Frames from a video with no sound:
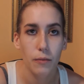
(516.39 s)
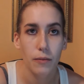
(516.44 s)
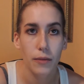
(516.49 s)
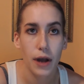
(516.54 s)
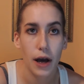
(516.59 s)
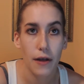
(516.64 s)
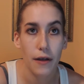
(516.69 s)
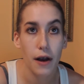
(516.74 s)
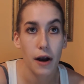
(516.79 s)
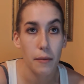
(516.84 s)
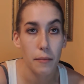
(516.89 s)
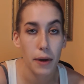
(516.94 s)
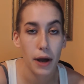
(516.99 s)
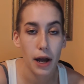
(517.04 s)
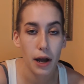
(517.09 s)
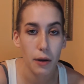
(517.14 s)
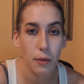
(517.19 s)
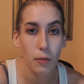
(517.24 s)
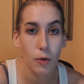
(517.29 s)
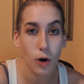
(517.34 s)
now that I'm
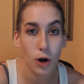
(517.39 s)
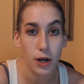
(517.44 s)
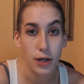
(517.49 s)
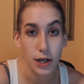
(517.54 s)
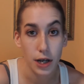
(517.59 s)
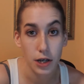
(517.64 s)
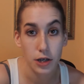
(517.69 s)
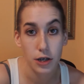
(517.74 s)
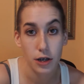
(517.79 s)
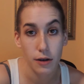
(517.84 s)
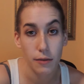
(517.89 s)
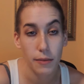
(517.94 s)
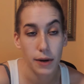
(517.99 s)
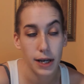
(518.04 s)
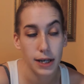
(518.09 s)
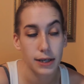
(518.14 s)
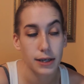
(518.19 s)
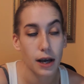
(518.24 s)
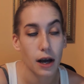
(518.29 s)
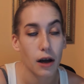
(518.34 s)
paying more attention to
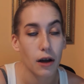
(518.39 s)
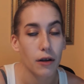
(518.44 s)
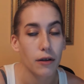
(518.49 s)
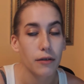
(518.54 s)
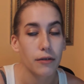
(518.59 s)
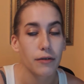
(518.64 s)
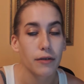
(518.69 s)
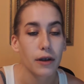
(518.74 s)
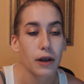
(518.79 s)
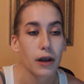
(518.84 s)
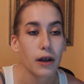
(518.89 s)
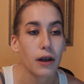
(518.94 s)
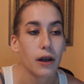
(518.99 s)
myself,